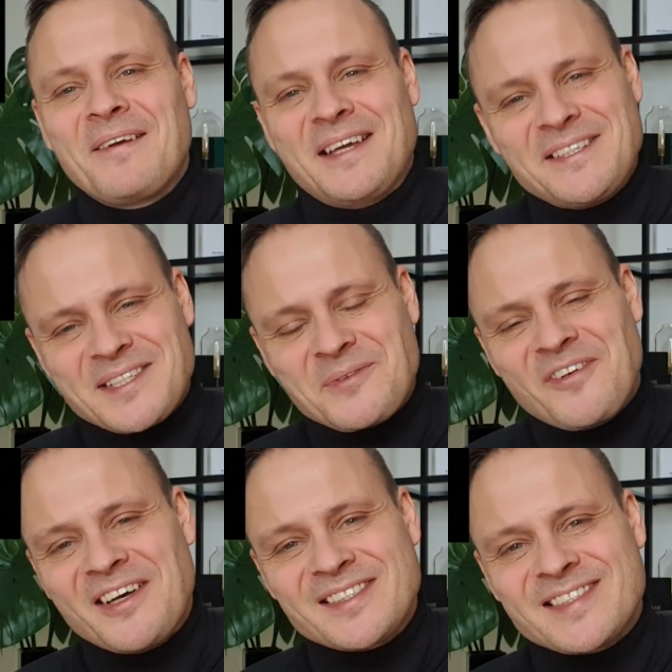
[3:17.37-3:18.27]
is it
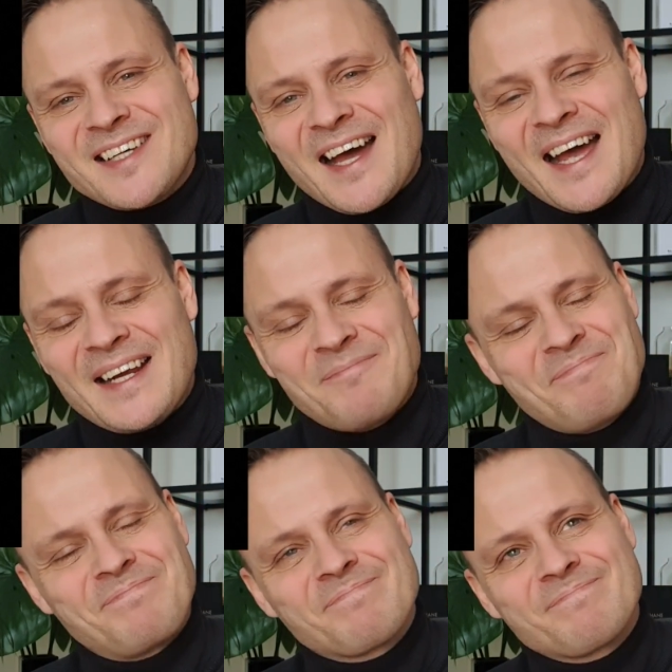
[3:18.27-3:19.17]
versatile?
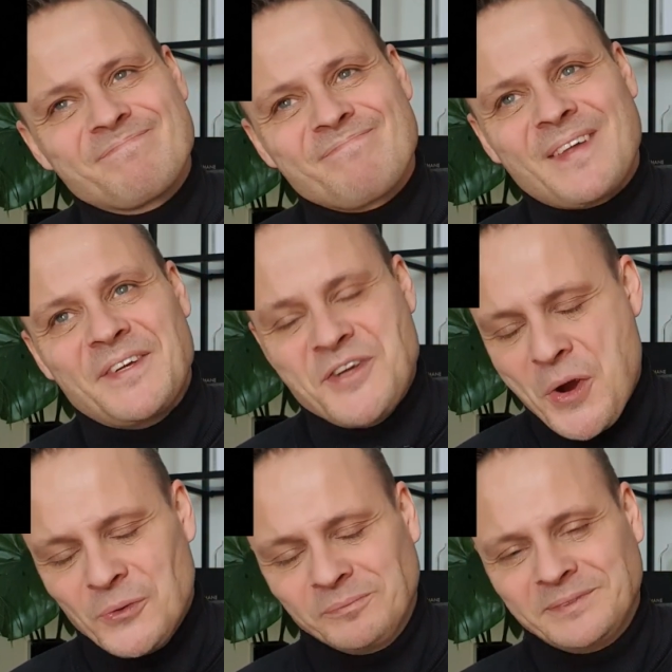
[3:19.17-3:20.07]

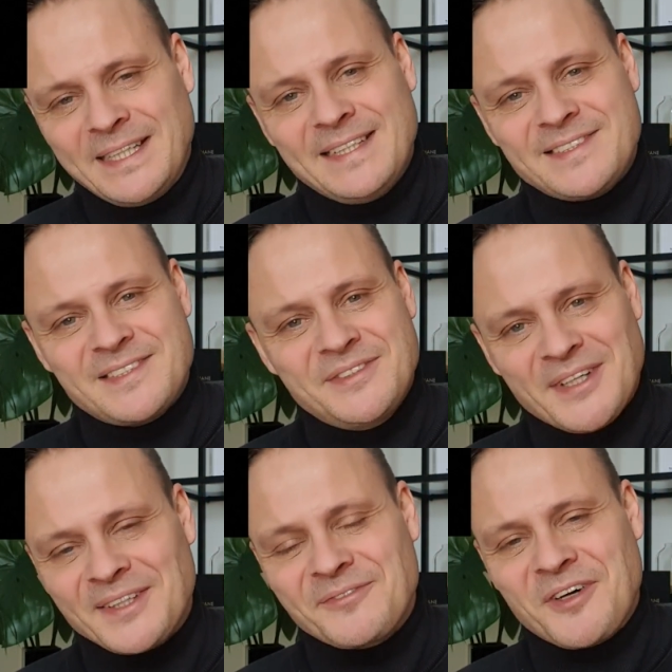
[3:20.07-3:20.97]
No, it's
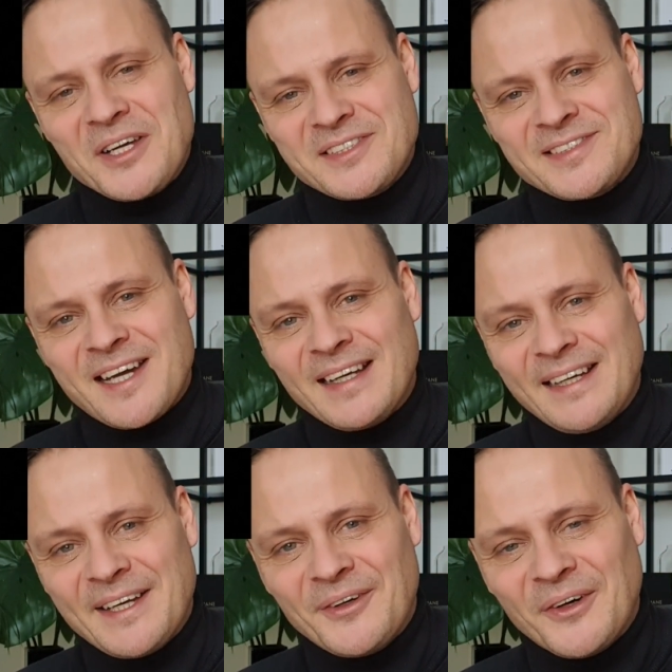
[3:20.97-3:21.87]
not versatile
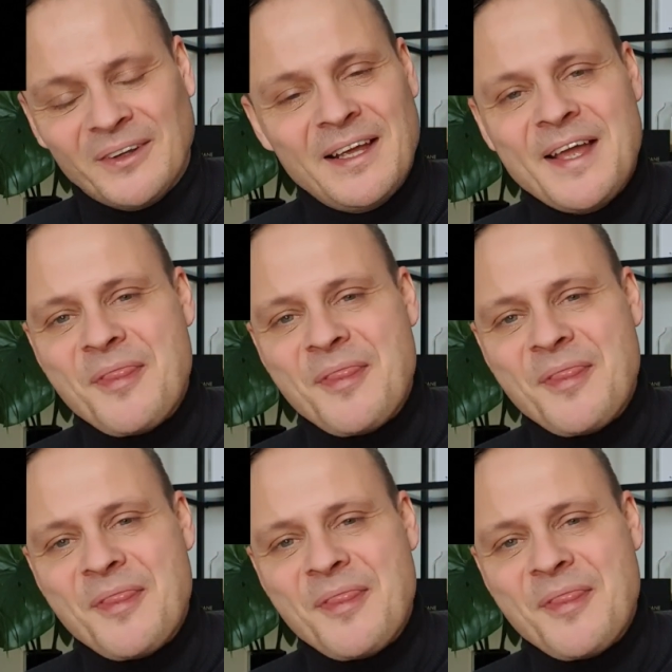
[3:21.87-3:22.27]
at all.